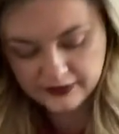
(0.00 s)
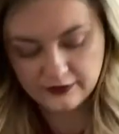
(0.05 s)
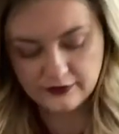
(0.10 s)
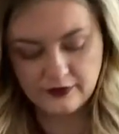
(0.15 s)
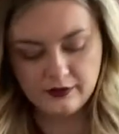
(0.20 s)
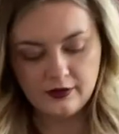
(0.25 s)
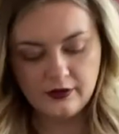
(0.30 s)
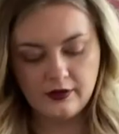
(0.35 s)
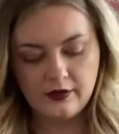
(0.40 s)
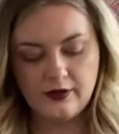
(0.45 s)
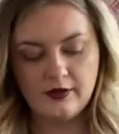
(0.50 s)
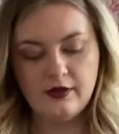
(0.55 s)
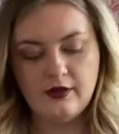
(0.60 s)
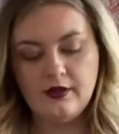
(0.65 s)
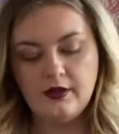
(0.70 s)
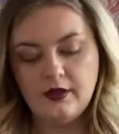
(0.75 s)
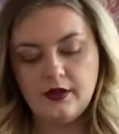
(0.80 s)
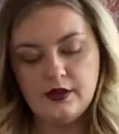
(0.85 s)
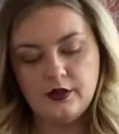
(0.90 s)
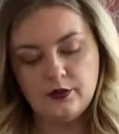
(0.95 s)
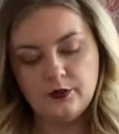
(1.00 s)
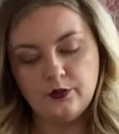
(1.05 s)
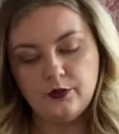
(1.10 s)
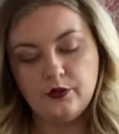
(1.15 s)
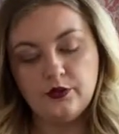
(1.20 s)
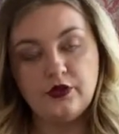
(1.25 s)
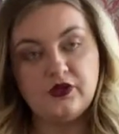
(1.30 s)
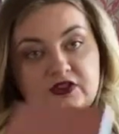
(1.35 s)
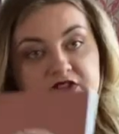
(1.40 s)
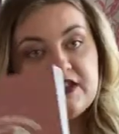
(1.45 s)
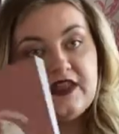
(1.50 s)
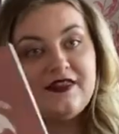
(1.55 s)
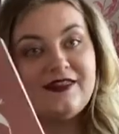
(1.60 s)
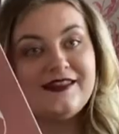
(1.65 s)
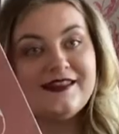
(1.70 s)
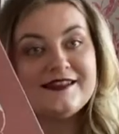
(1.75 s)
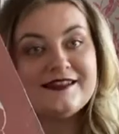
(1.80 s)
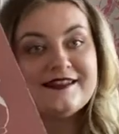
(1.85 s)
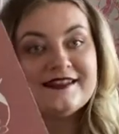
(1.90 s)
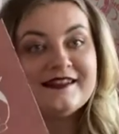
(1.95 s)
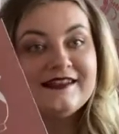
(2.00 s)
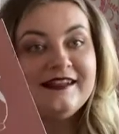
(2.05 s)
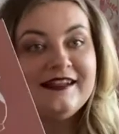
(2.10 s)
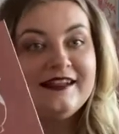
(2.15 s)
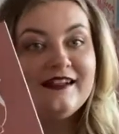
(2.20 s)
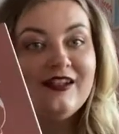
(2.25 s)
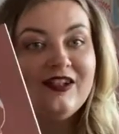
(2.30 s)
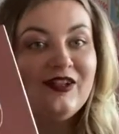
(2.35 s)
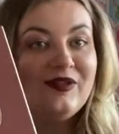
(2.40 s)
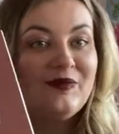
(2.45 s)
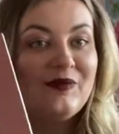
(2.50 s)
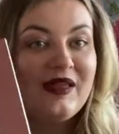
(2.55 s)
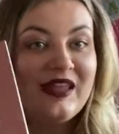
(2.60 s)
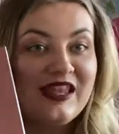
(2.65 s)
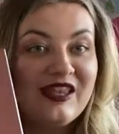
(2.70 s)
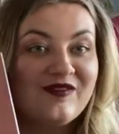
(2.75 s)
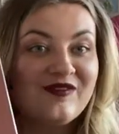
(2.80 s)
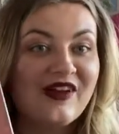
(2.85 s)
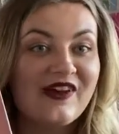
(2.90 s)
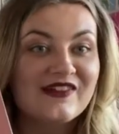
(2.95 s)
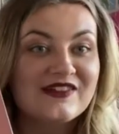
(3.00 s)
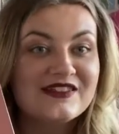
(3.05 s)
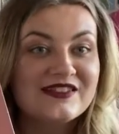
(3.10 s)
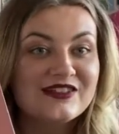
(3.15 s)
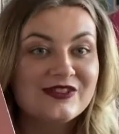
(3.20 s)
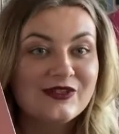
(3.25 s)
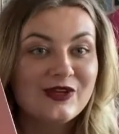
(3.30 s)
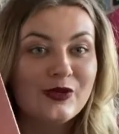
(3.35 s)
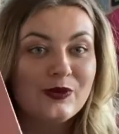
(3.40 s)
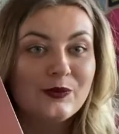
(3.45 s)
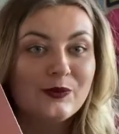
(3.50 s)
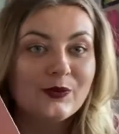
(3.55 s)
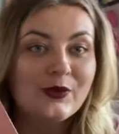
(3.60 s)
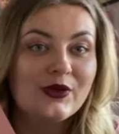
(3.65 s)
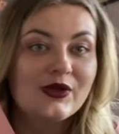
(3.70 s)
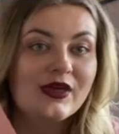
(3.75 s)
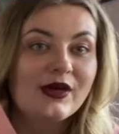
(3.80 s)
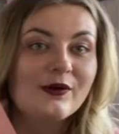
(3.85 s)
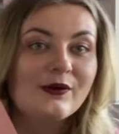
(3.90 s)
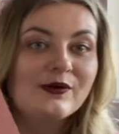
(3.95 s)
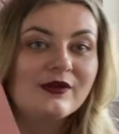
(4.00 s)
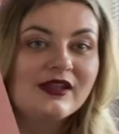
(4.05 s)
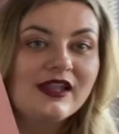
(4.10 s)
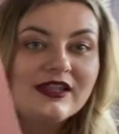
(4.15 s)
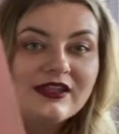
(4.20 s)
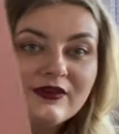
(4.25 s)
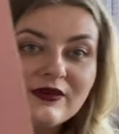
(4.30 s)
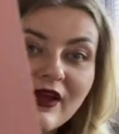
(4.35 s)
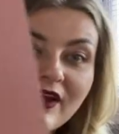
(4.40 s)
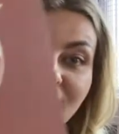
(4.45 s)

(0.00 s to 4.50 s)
got was this little Mickey Mouse notebook. I'll let you have a